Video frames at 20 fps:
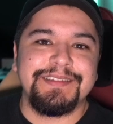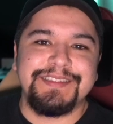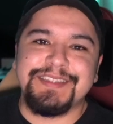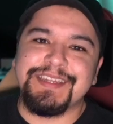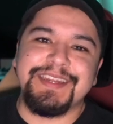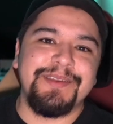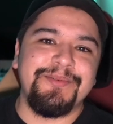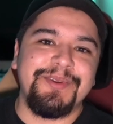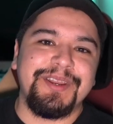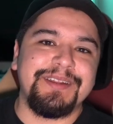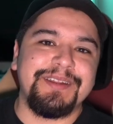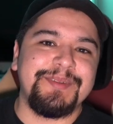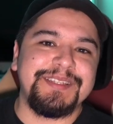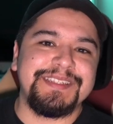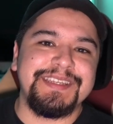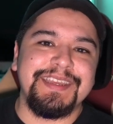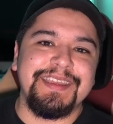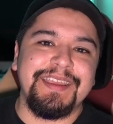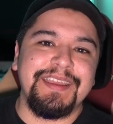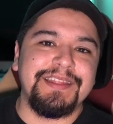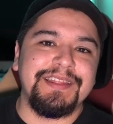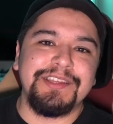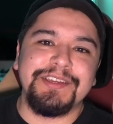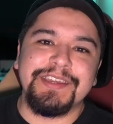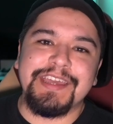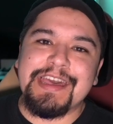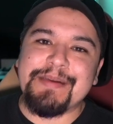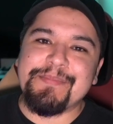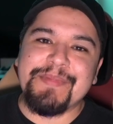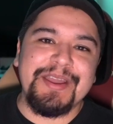Today we're going to be taking a look
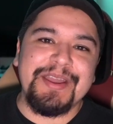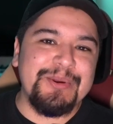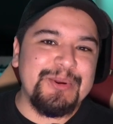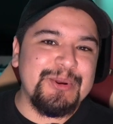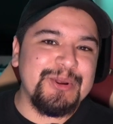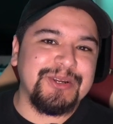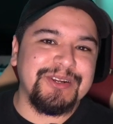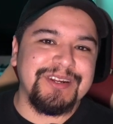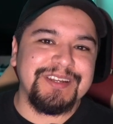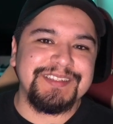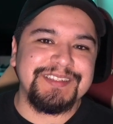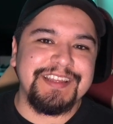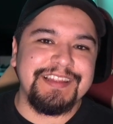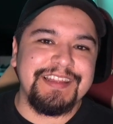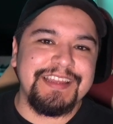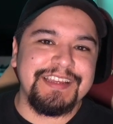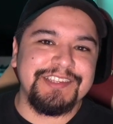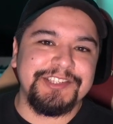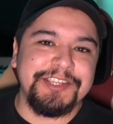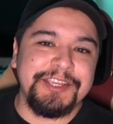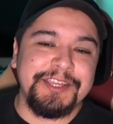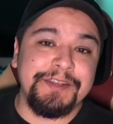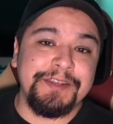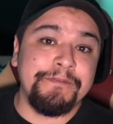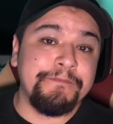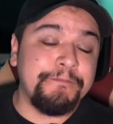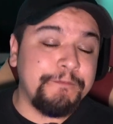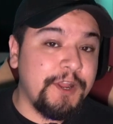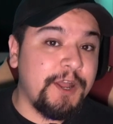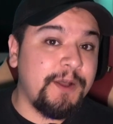at my Horcrux collection
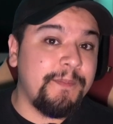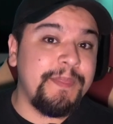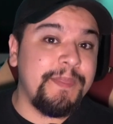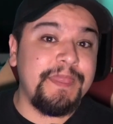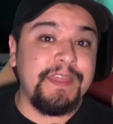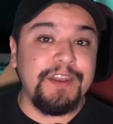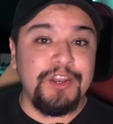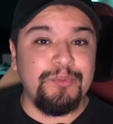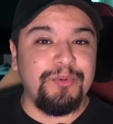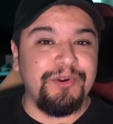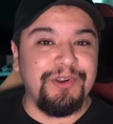from the Noble